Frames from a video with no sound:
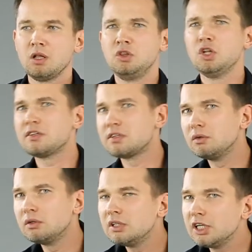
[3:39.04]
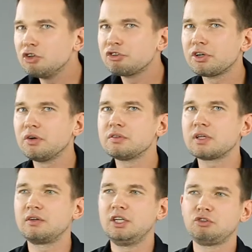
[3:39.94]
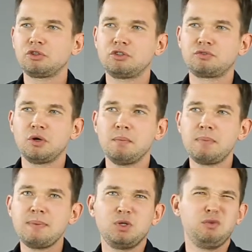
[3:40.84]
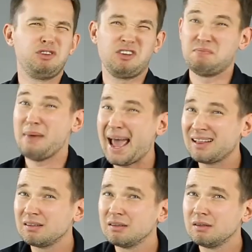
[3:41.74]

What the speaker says: Not so good intros are intros from people you've just met